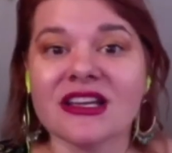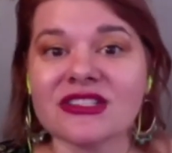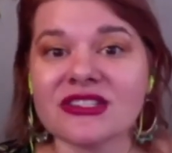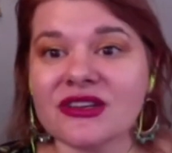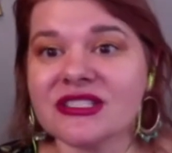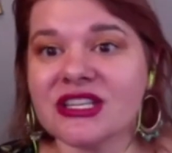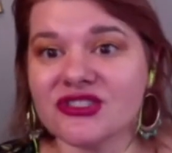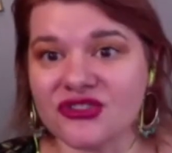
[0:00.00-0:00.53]

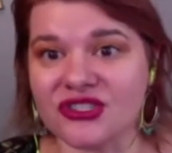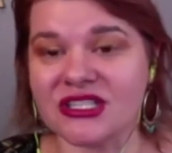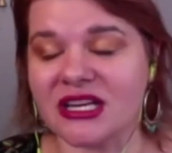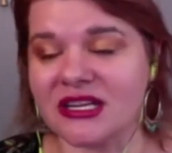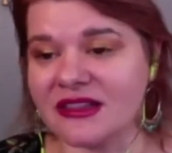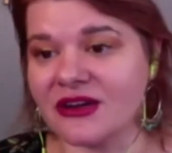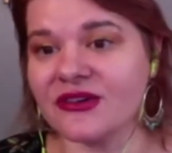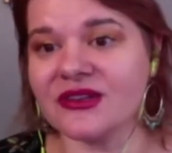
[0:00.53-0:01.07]
So it's
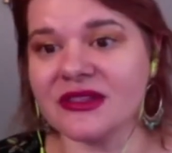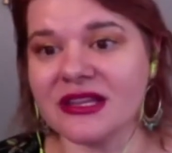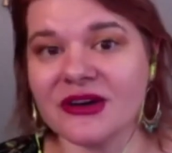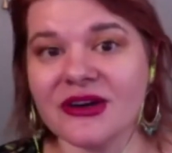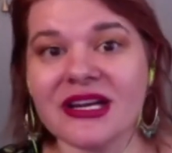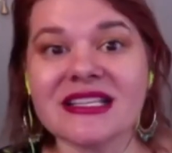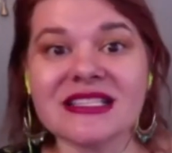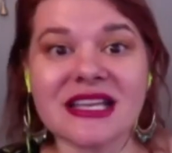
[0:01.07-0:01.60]
interesting. There, there
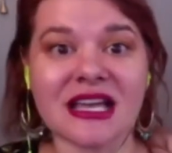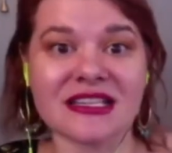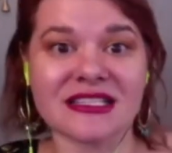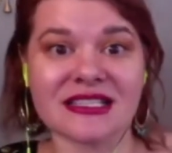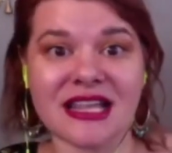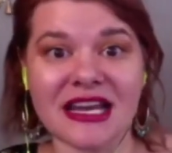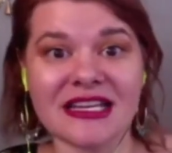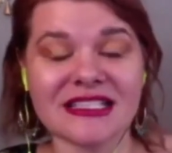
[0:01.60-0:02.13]
is a
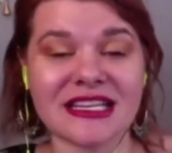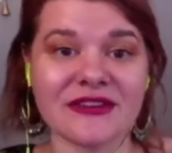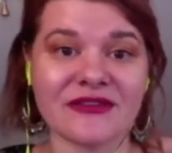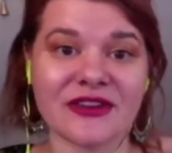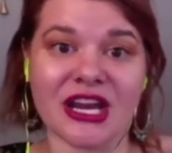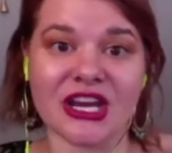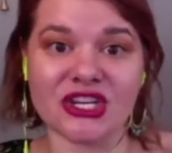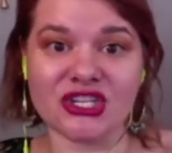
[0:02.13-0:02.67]
slight
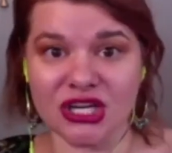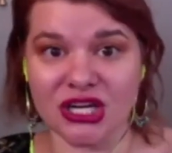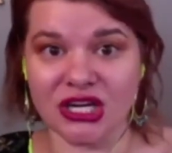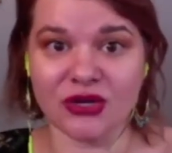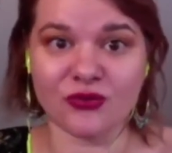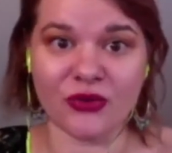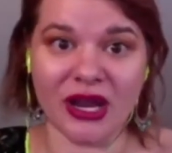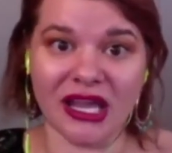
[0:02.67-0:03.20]
deviation
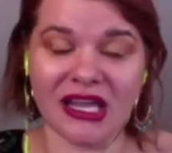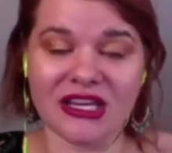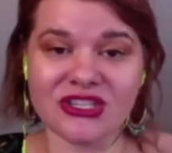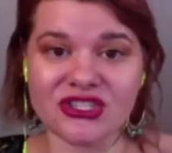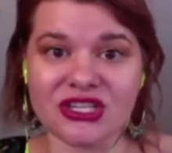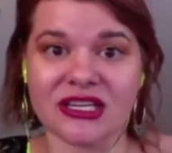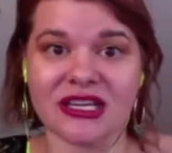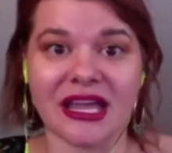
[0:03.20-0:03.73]
in
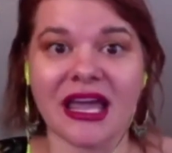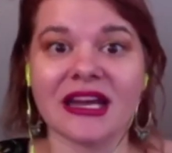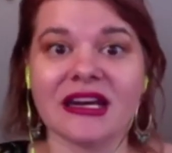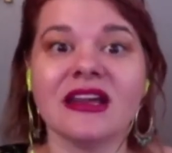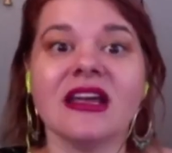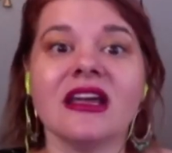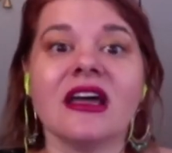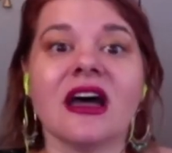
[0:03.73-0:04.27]
range. And
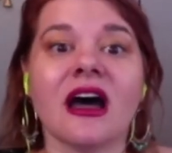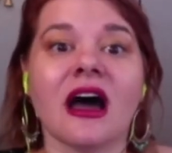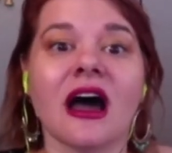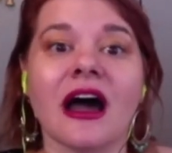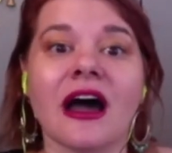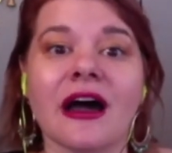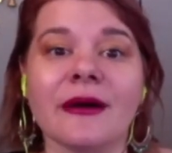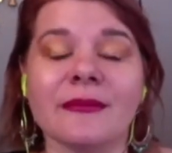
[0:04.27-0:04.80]
again,
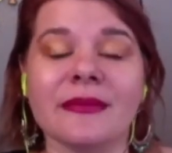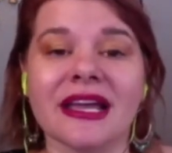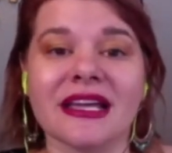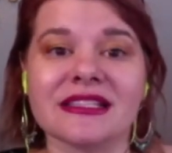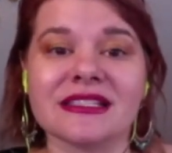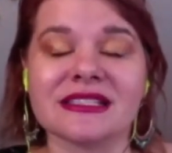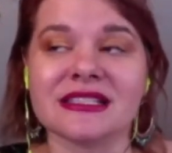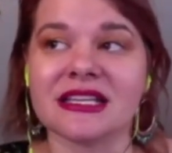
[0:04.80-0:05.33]
um,
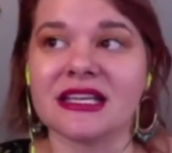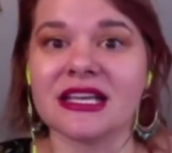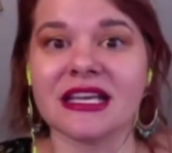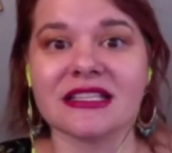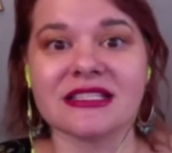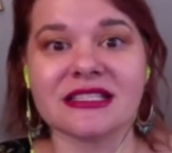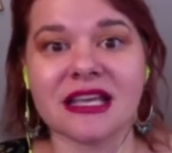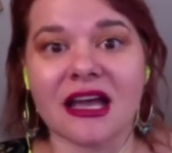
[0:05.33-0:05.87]
it's,
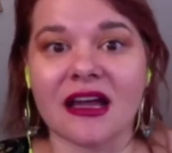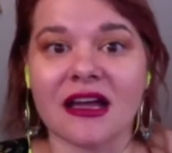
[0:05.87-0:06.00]
it's